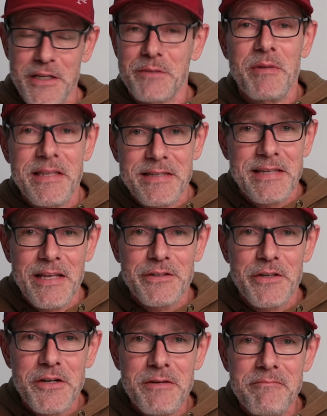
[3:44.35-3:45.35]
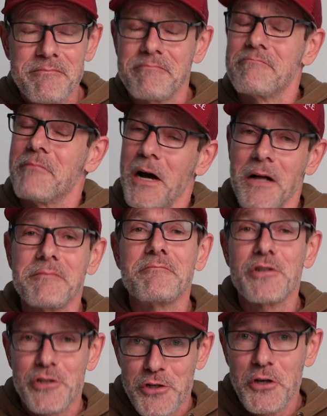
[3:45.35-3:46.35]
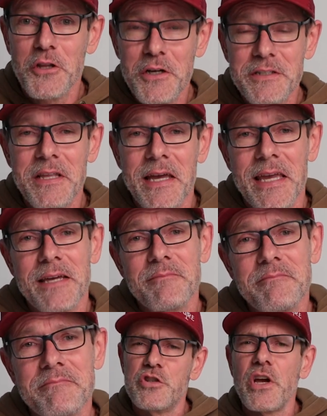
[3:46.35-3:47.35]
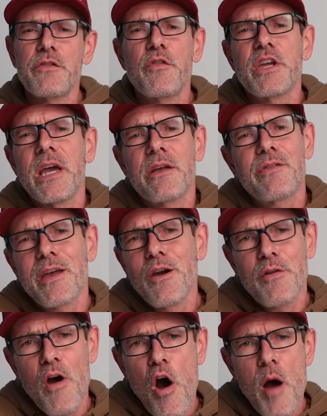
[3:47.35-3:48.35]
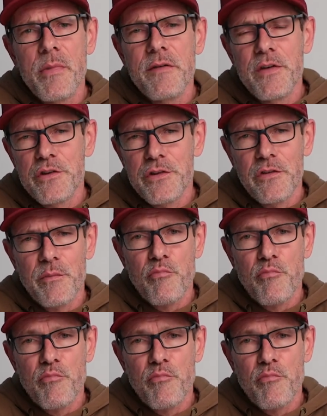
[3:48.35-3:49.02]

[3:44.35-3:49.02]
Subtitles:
this be the sensor? Well, sure looks like it. Just for kicks, I go to OmniVision's